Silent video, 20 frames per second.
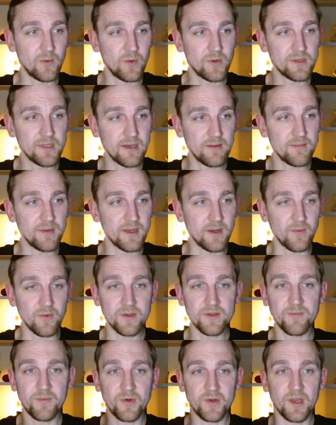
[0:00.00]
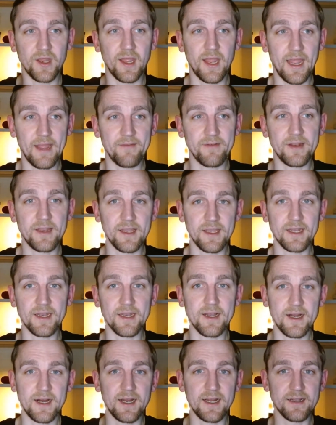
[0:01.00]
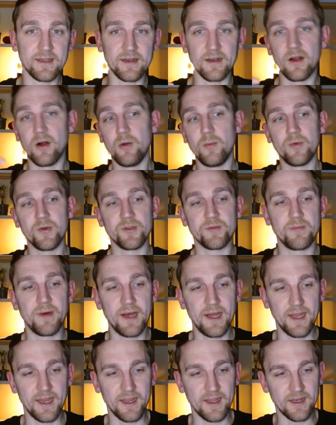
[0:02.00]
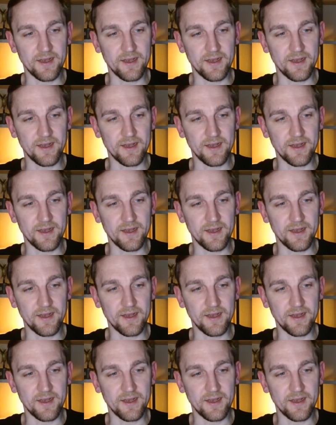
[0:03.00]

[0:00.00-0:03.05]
somebody was putting everything in a cart and almost buying.